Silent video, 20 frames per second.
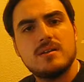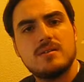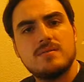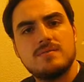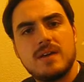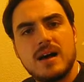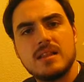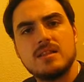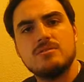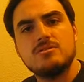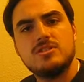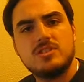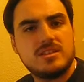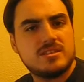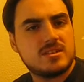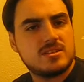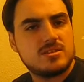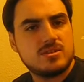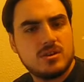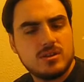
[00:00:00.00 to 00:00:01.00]
follow
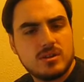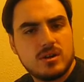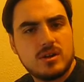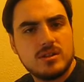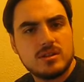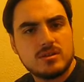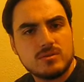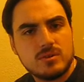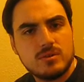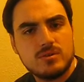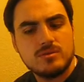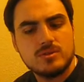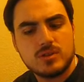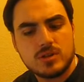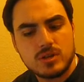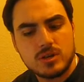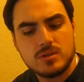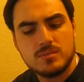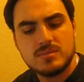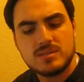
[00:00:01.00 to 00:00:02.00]
Jesus on their own
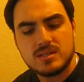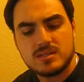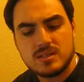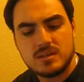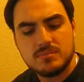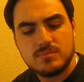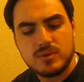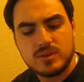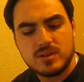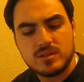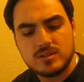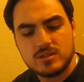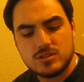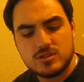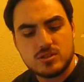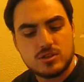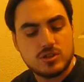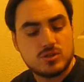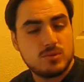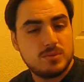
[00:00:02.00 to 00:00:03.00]
terms at some point, because the
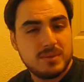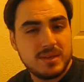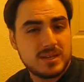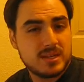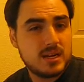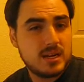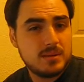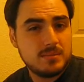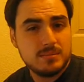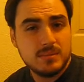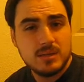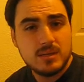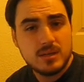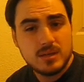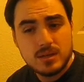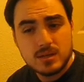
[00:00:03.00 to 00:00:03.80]
church will become